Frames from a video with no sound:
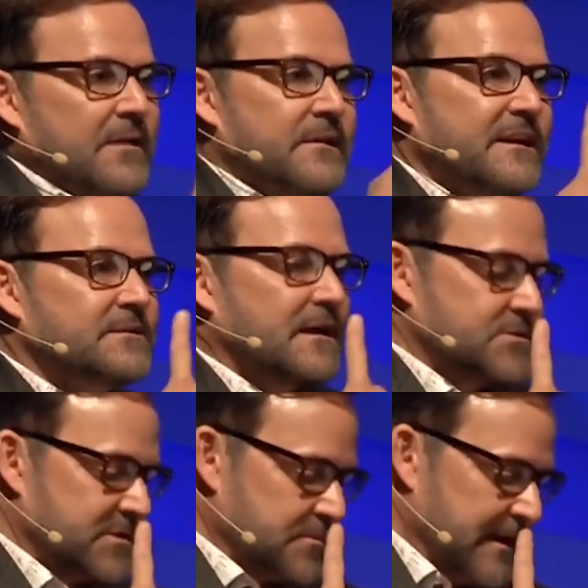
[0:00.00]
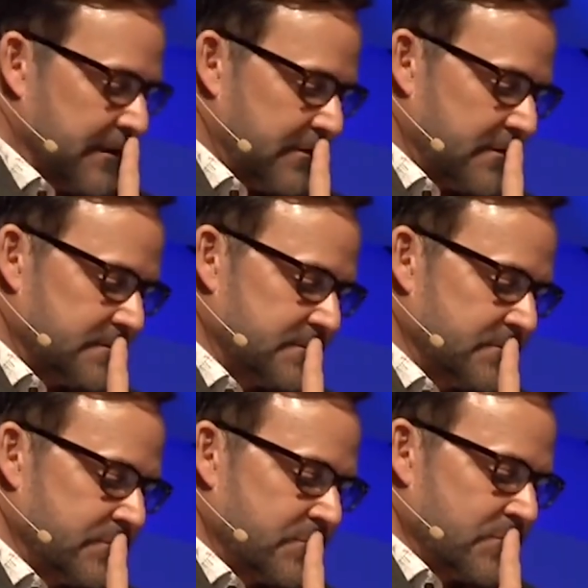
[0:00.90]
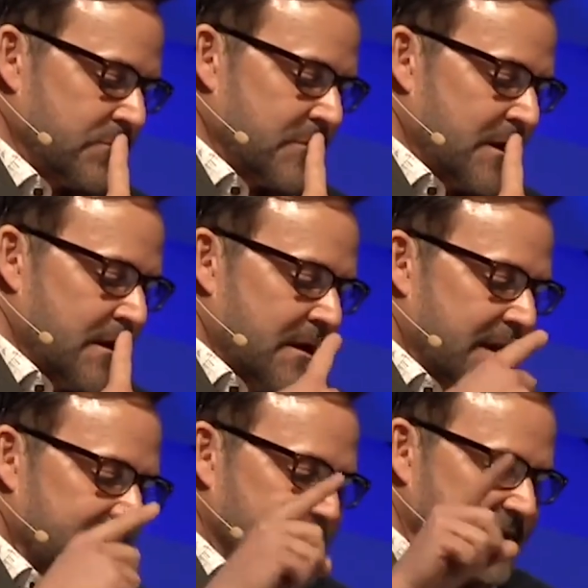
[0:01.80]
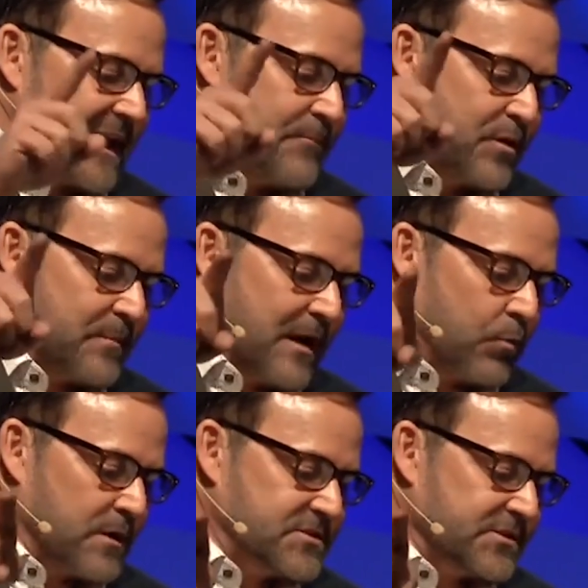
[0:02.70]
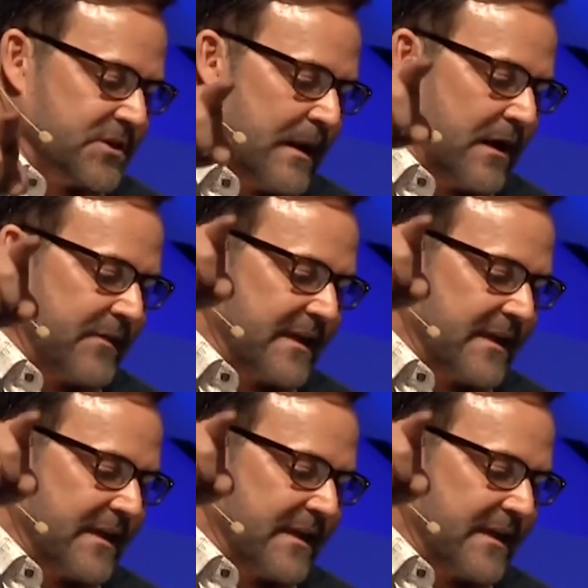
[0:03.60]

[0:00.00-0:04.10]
And then he touched his mouth. And he said, I put my words mouth,